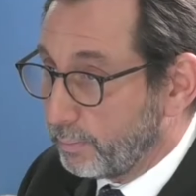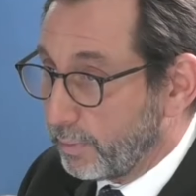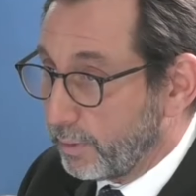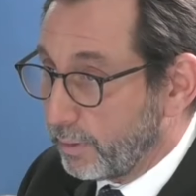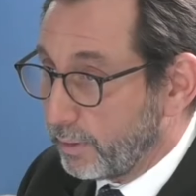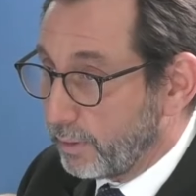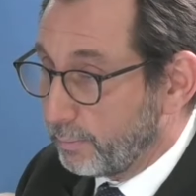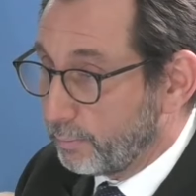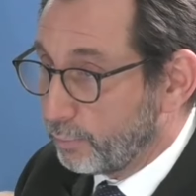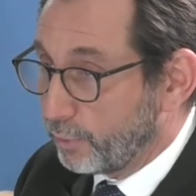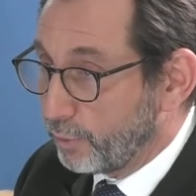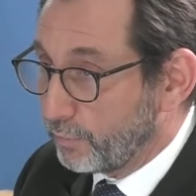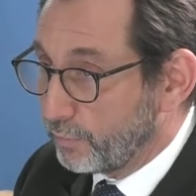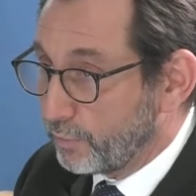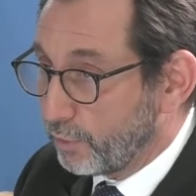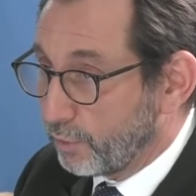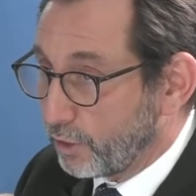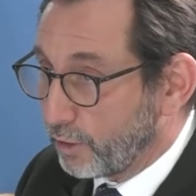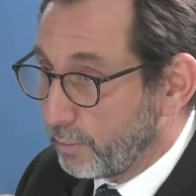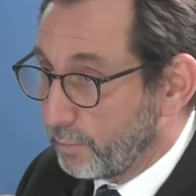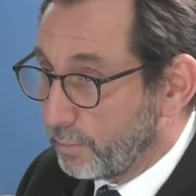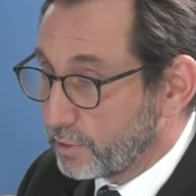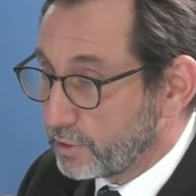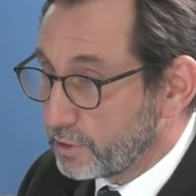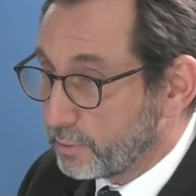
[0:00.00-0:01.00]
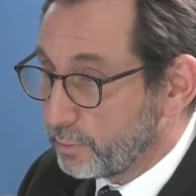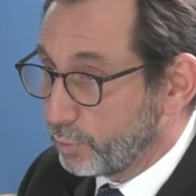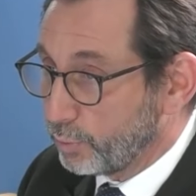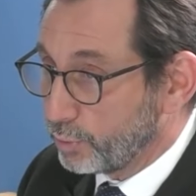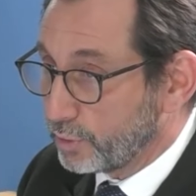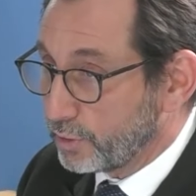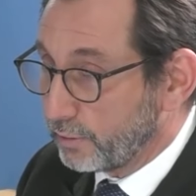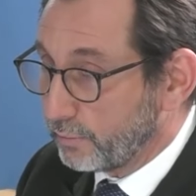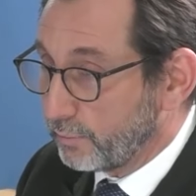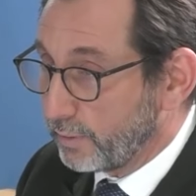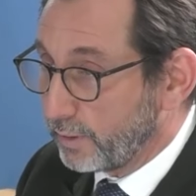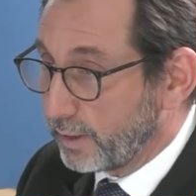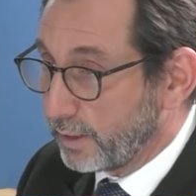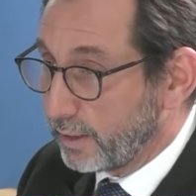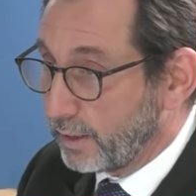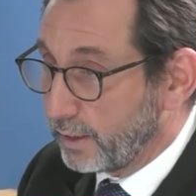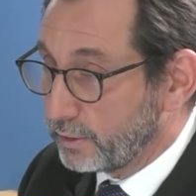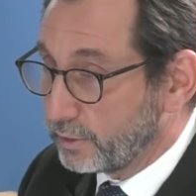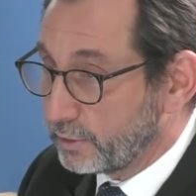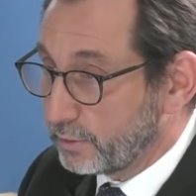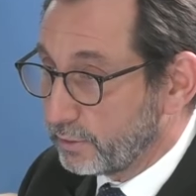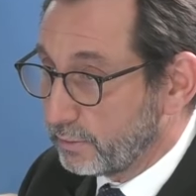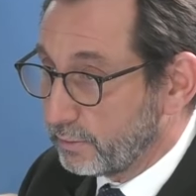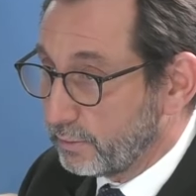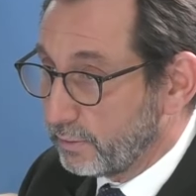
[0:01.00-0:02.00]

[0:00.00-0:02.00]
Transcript: the approved document supporting Regulation